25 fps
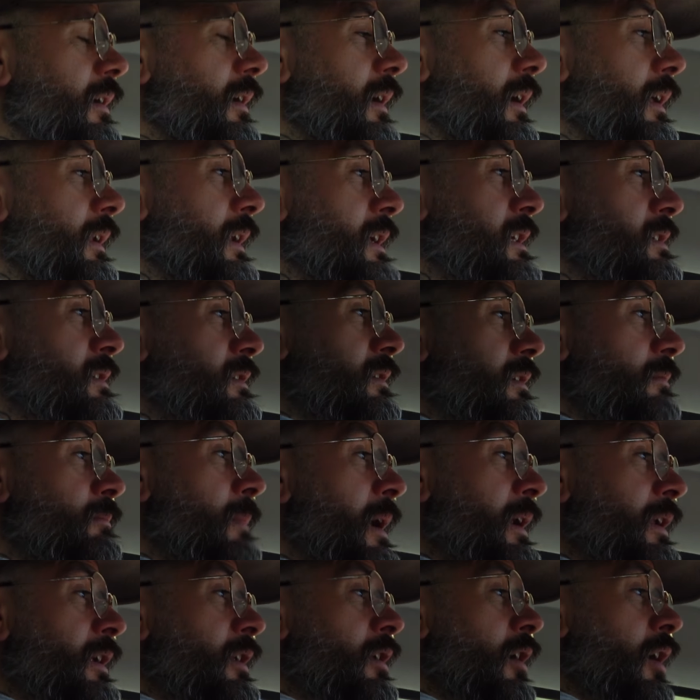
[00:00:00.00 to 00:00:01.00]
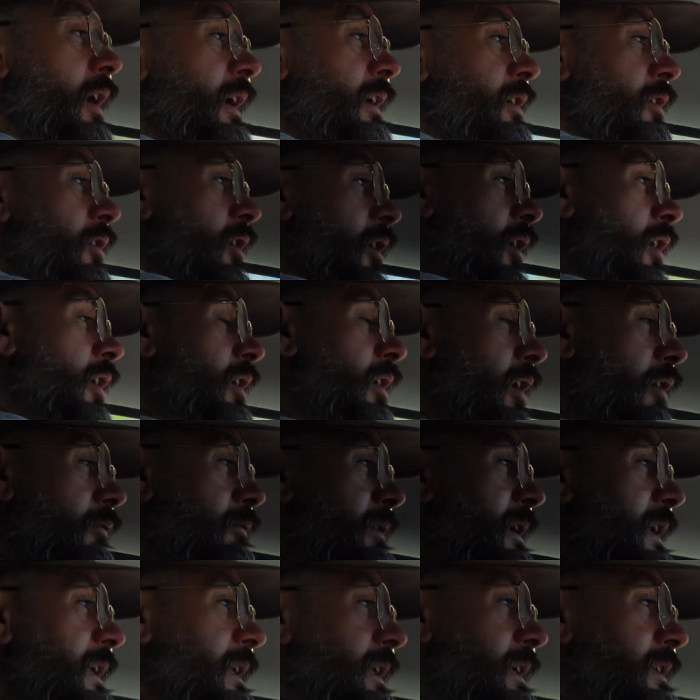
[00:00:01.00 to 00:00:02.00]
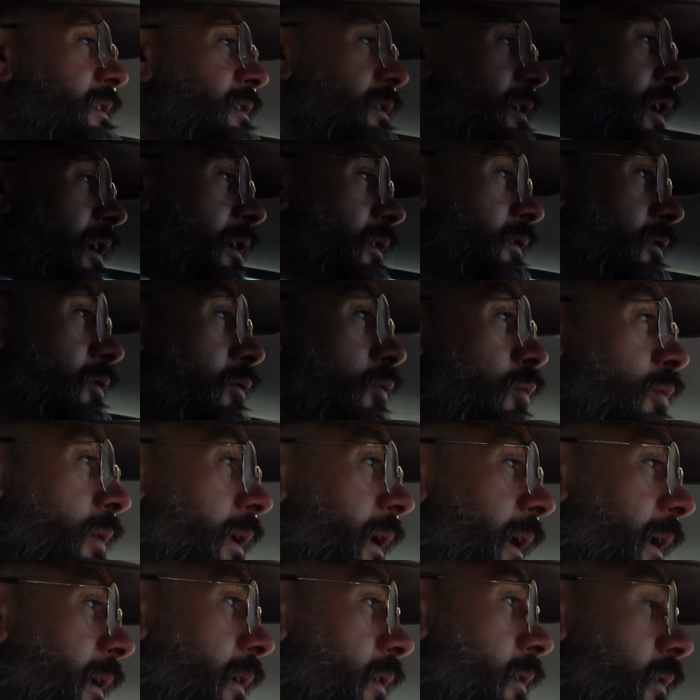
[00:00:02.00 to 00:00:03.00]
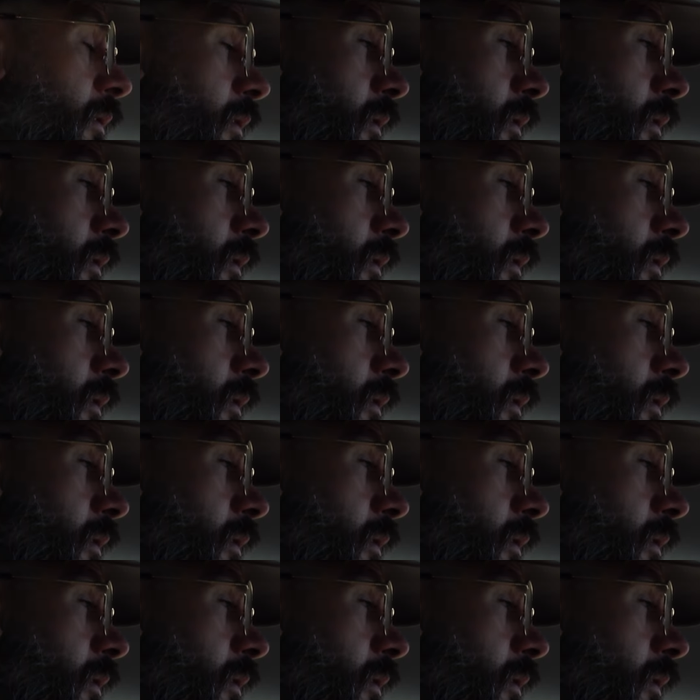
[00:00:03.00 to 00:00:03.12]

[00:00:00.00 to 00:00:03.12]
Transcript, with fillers: and there's money that I can earn, I really need to go and do that